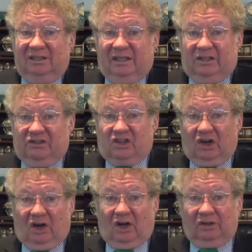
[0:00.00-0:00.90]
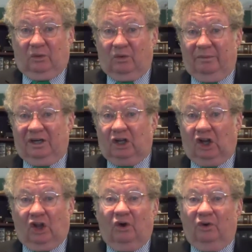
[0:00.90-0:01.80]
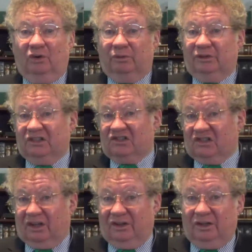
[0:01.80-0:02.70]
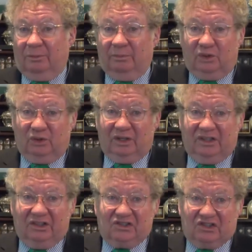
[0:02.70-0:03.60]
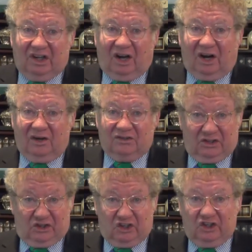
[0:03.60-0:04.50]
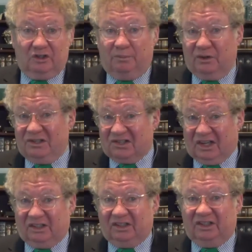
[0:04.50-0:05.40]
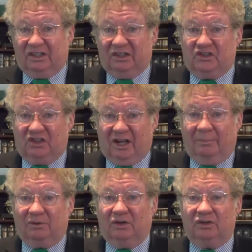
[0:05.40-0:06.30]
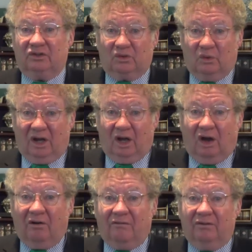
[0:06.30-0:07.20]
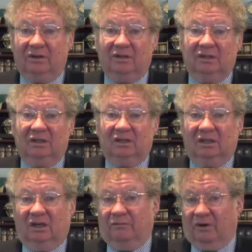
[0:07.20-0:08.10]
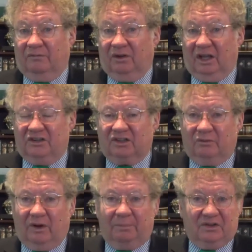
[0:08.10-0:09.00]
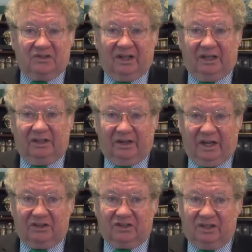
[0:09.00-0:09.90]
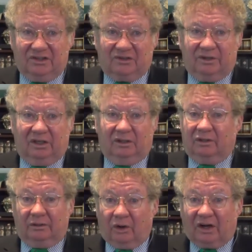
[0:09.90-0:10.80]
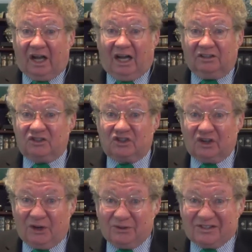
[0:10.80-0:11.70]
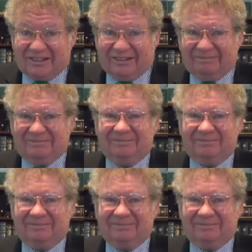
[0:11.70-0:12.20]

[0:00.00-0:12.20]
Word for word: is called the woman clothed with the sun, the moon, and the stars, and she's presented in chapter 12 of Revelation representing the nation Israel or, or God's chosen.